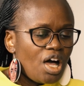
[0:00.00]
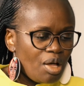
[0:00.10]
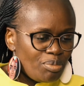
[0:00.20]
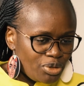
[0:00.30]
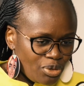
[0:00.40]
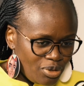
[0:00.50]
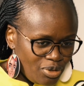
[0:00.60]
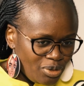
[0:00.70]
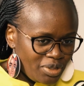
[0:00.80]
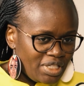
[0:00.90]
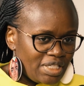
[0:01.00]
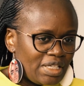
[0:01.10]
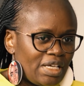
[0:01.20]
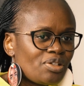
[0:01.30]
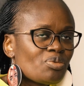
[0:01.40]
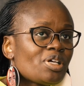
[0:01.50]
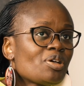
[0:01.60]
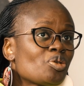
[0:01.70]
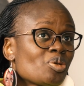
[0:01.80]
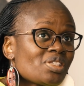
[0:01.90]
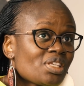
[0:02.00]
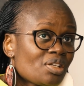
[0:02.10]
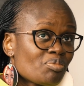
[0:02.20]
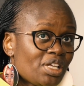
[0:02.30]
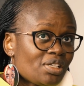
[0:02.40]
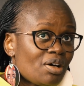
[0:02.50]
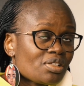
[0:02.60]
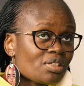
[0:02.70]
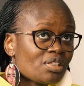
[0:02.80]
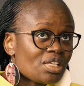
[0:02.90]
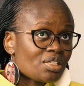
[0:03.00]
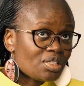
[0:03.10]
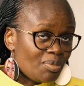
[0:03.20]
Absolutely. And when you say that men, there's